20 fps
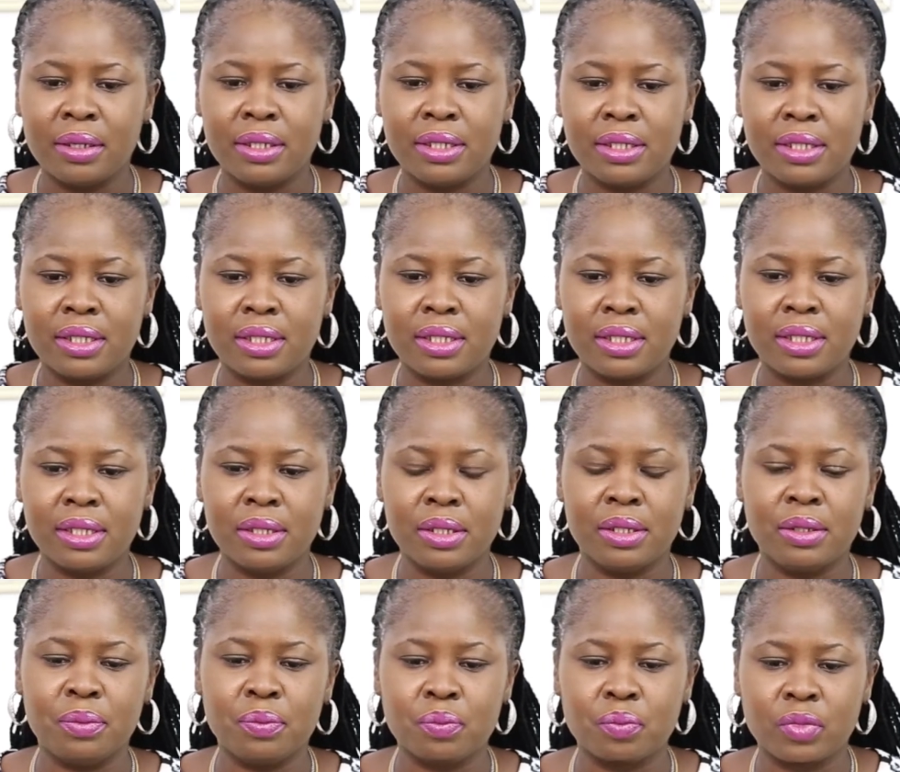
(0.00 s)

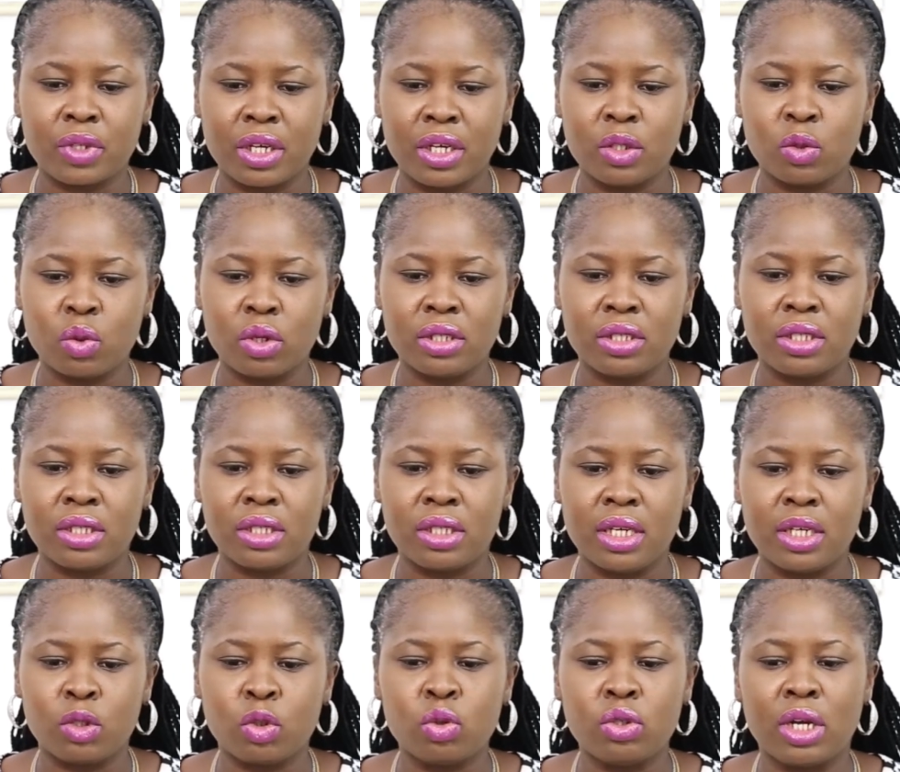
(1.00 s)
It was
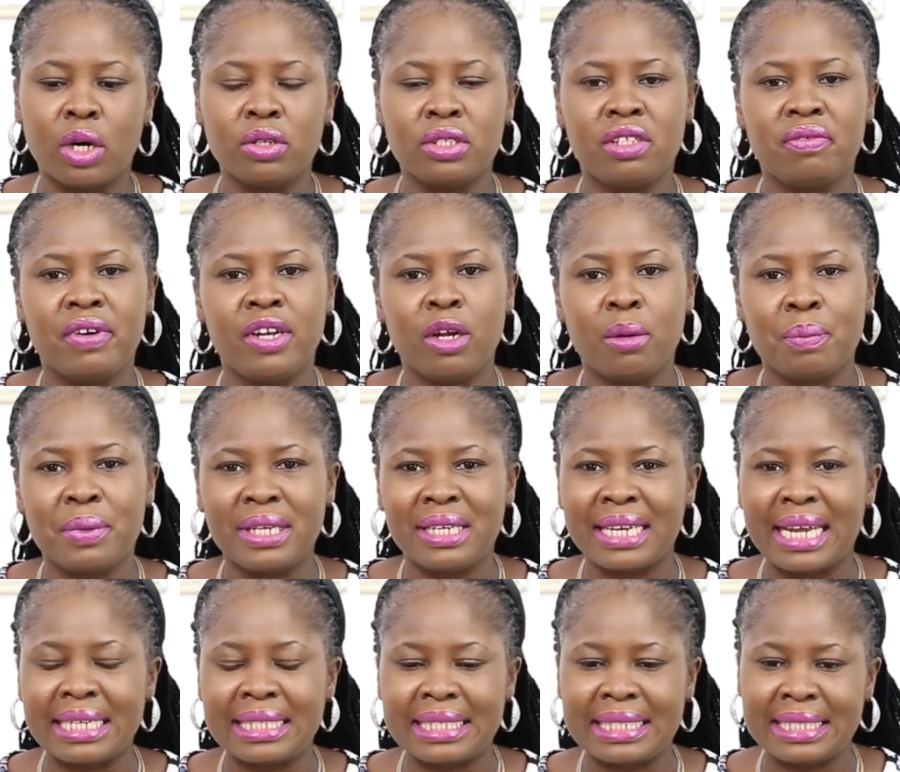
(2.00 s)
a tool that was developed in
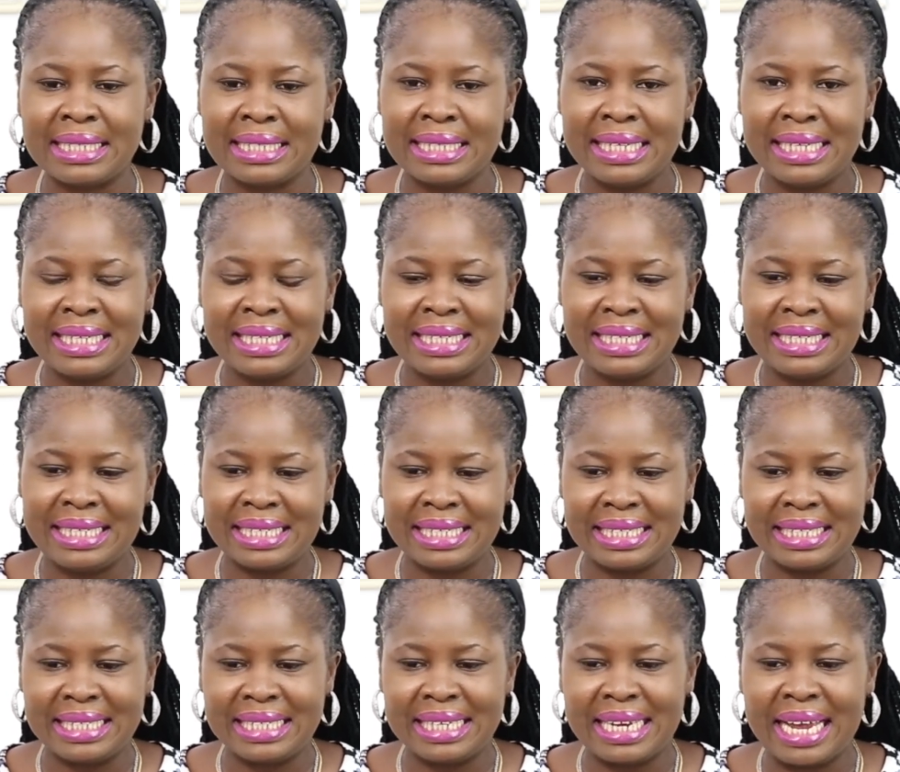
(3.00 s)

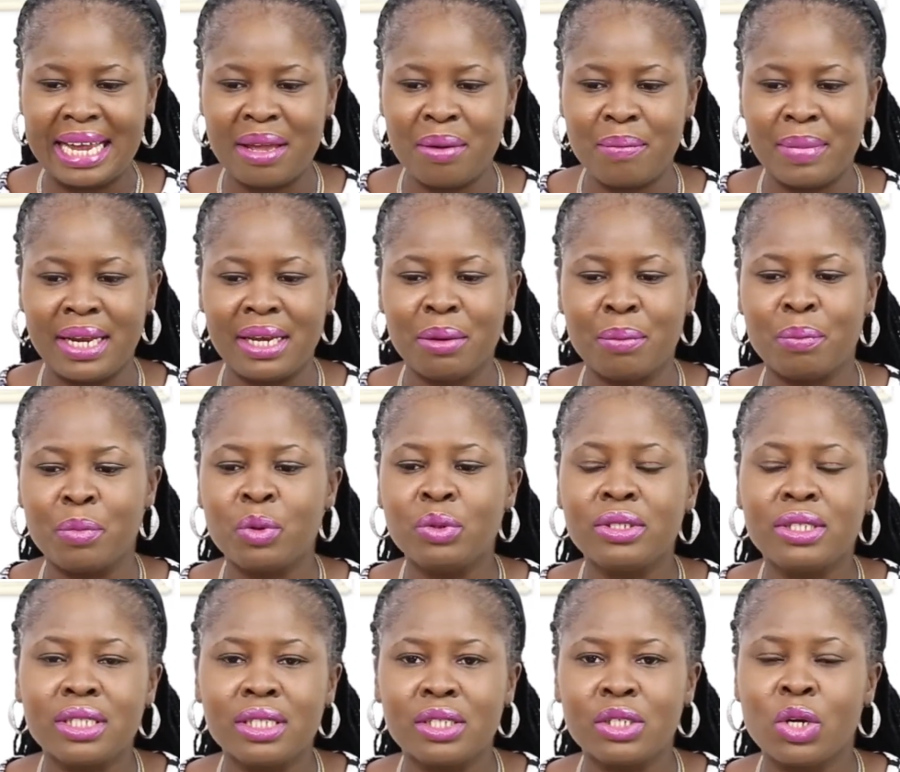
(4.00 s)
1969 by the
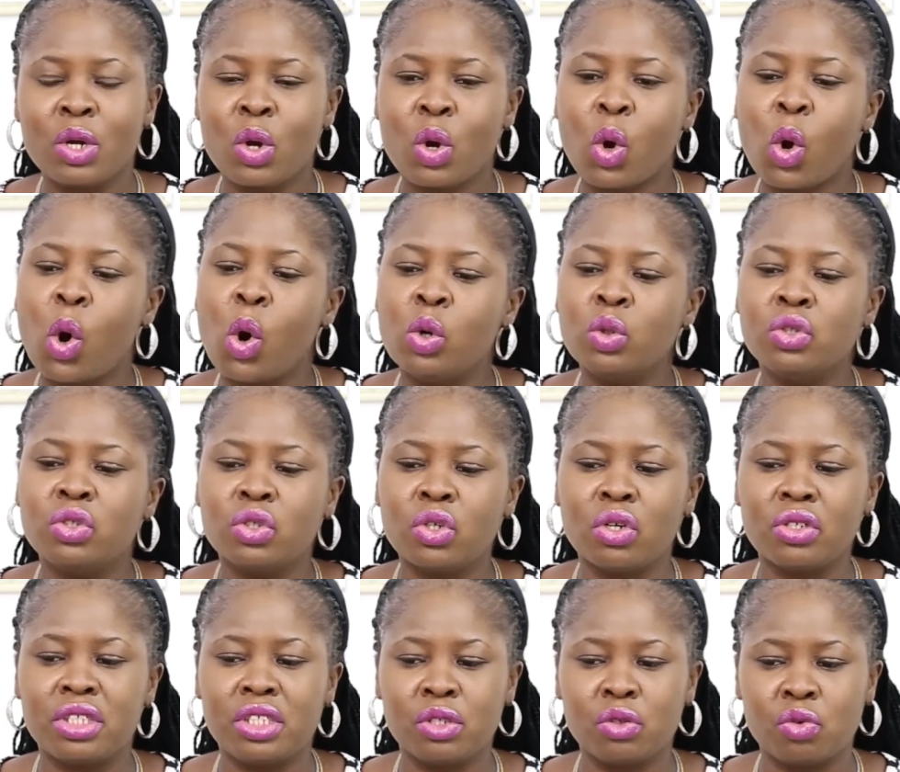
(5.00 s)
Boston
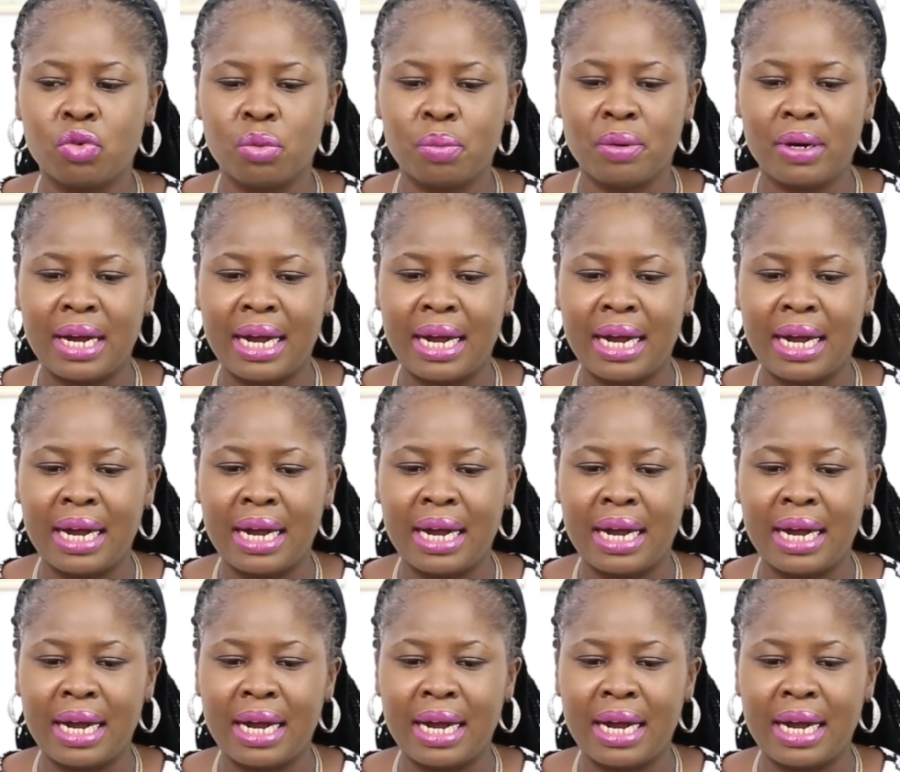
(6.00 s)
Consulting Group,